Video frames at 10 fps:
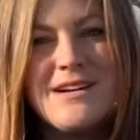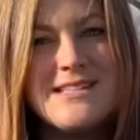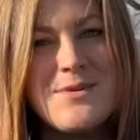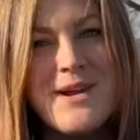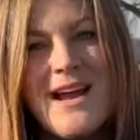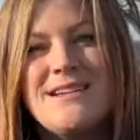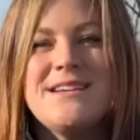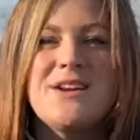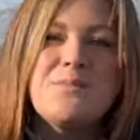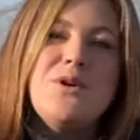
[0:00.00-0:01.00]
is that we had to
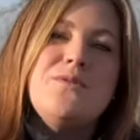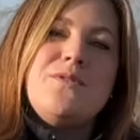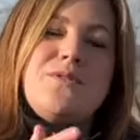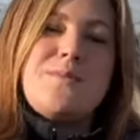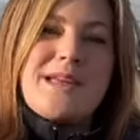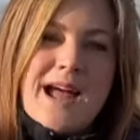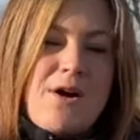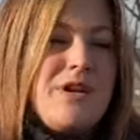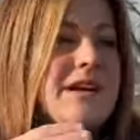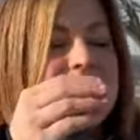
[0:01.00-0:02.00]
get approval from the
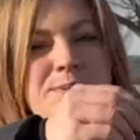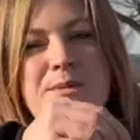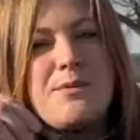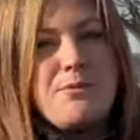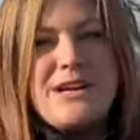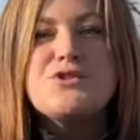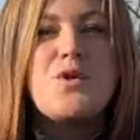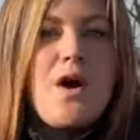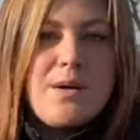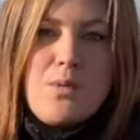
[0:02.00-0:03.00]
county because we were
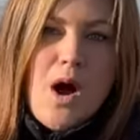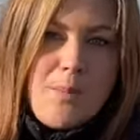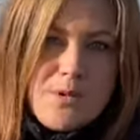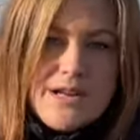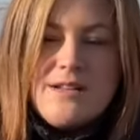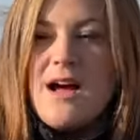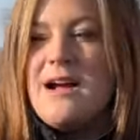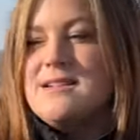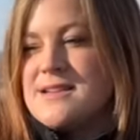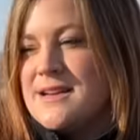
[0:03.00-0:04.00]
redrawing property
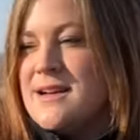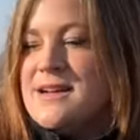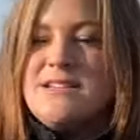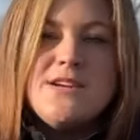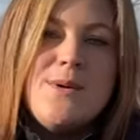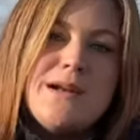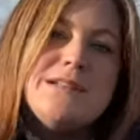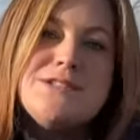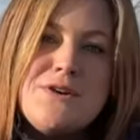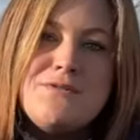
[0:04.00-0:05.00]
lines and so on
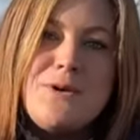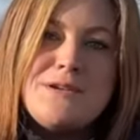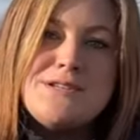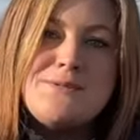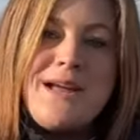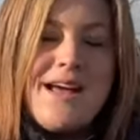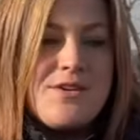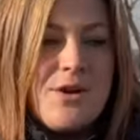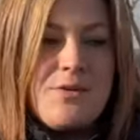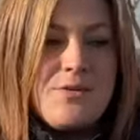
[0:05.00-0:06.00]
and so forth. So we had to
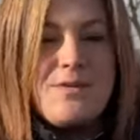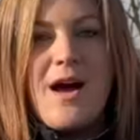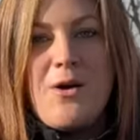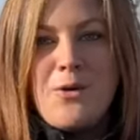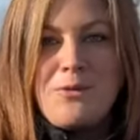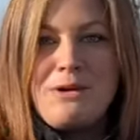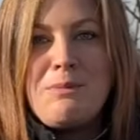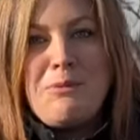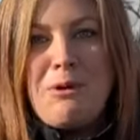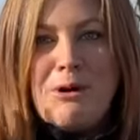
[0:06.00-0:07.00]
go through that whole
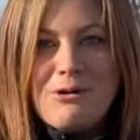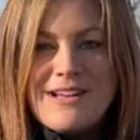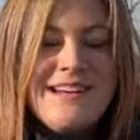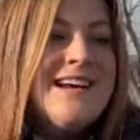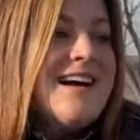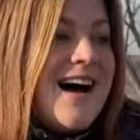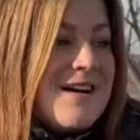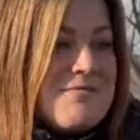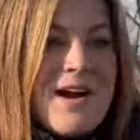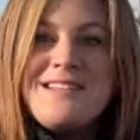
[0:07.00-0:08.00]
rigmarole and
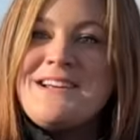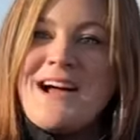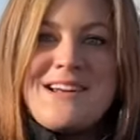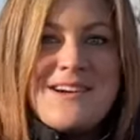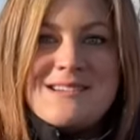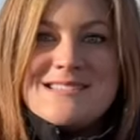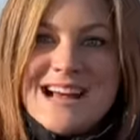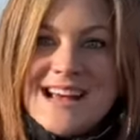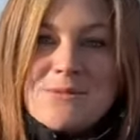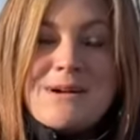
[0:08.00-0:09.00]
I finally got it all
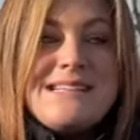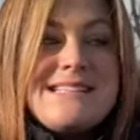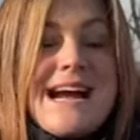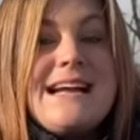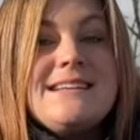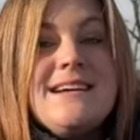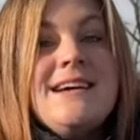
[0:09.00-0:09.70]
done. We signed